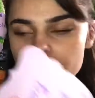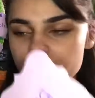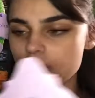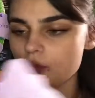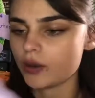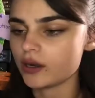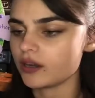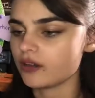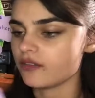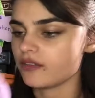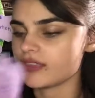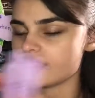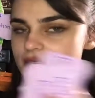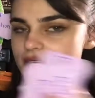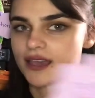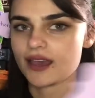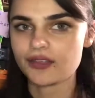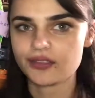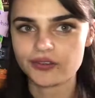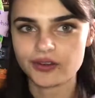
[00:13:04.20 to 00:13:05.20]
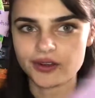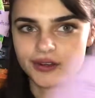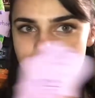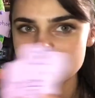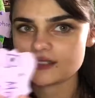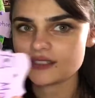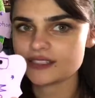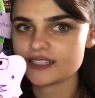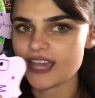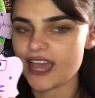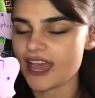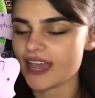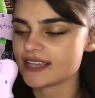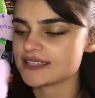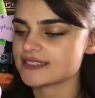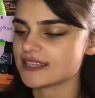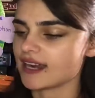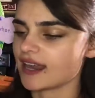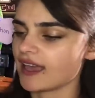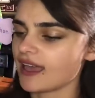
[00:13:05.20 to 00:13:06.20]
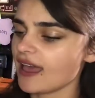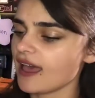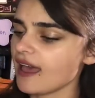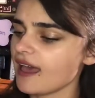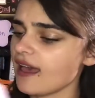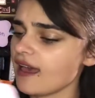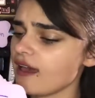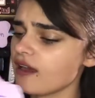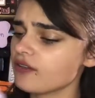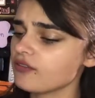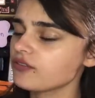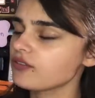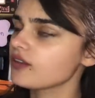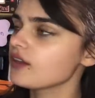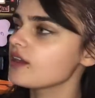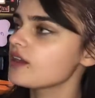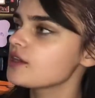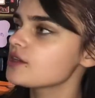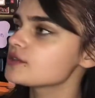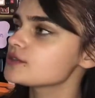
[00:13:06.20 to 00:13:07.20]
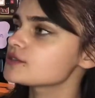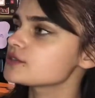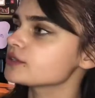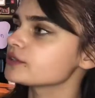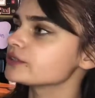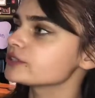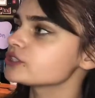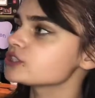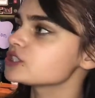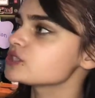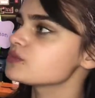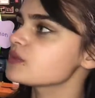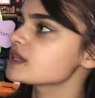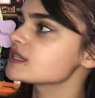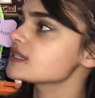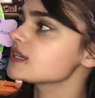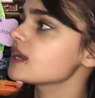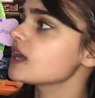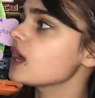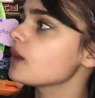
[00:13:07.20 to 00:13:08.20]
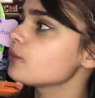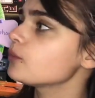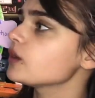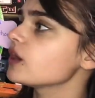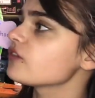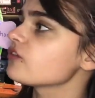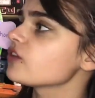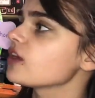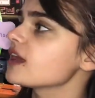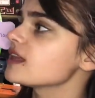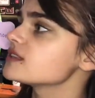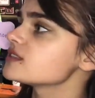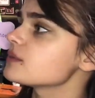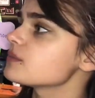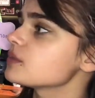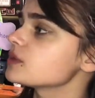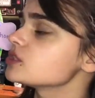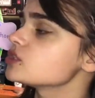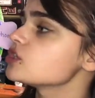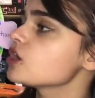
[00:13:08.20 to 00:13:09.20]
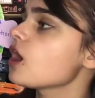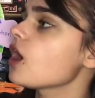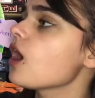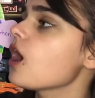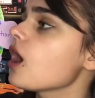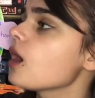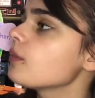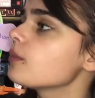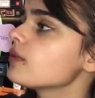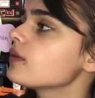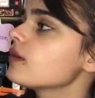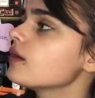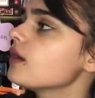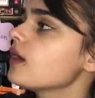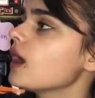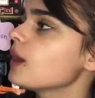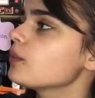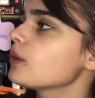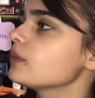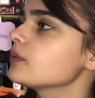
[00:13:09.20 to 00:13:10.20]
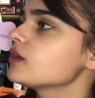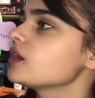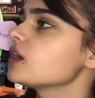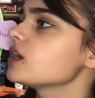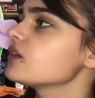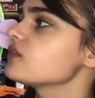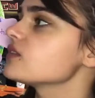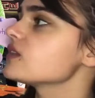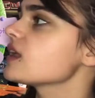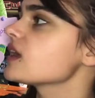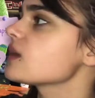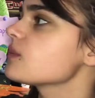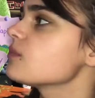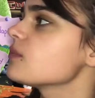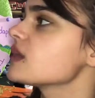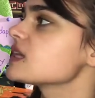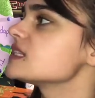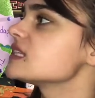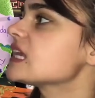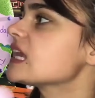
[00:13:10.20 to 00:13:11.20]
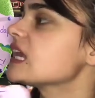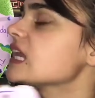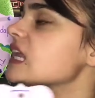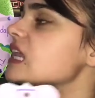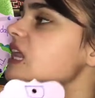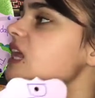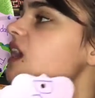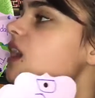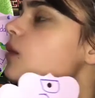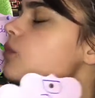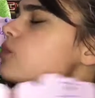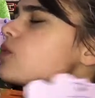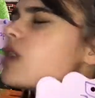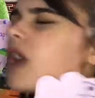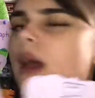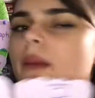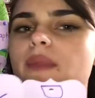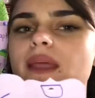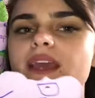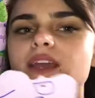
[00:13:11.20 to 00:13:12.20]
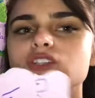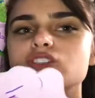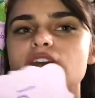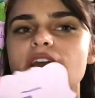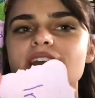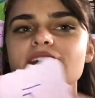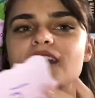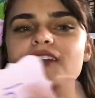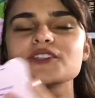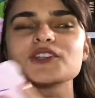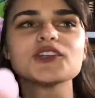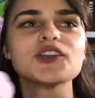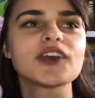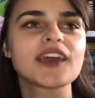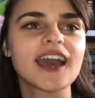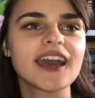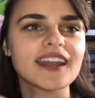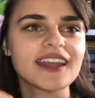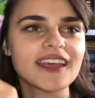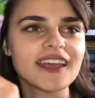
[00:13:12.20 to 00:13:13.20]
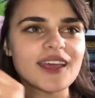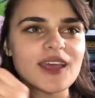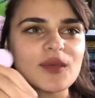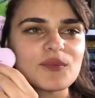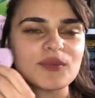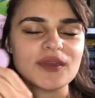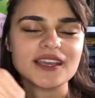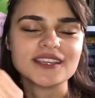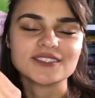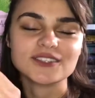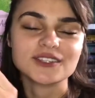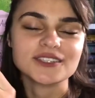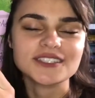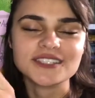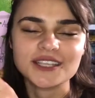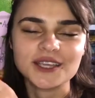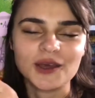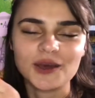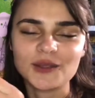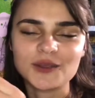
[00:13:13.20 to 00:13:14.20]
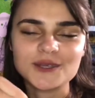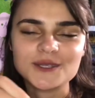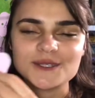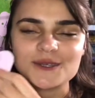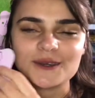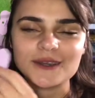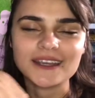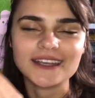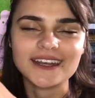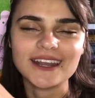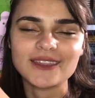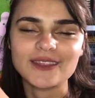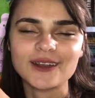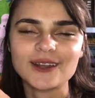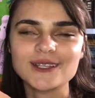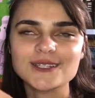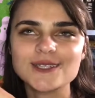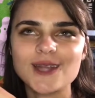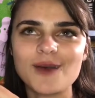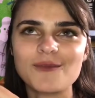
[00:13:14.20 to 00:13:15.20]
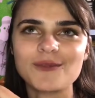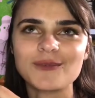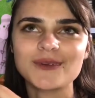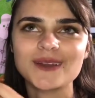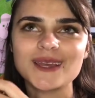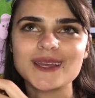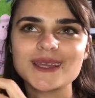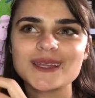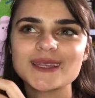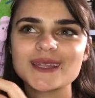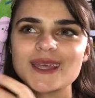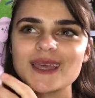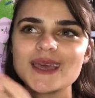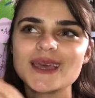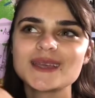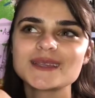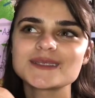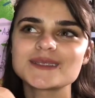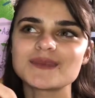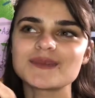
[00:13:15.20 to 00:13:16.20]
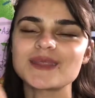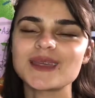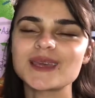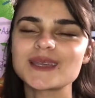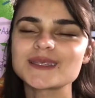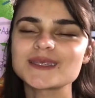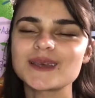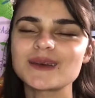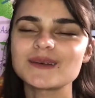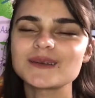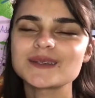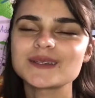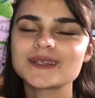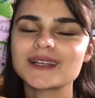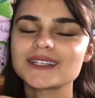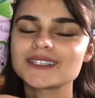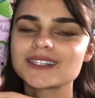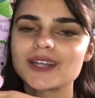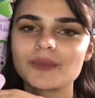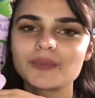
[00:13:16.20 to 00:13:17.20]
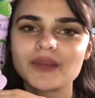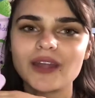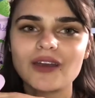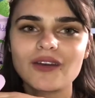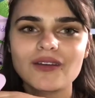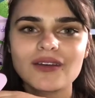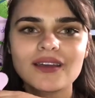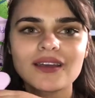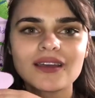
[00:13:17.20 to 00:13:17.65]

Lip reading: with one of the other tags that I have. So we'll just mix it up, whatever ends up on top. Probably not even like mixing anything up. I'm like trying not to look at it because I'll see it on the screen and then I'll stop when something, so I'll stop now.